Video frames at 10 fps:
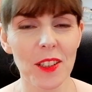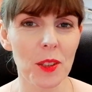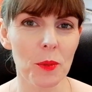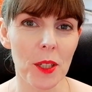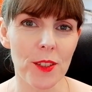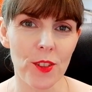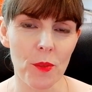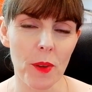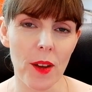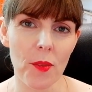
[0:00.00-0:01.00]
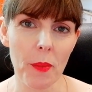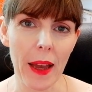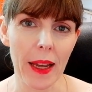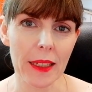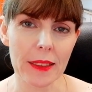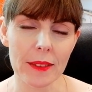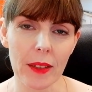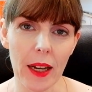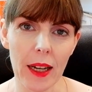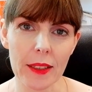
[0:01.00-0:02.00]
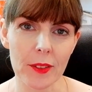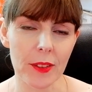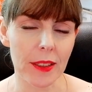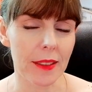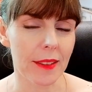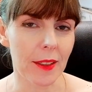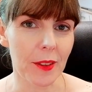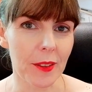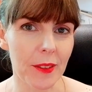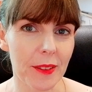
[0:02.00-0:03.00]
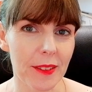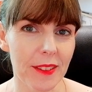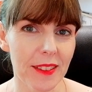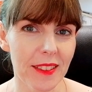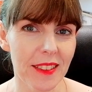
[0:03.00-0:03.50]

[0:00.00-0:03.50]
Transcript: Is it the worst film ever made? I don't think so.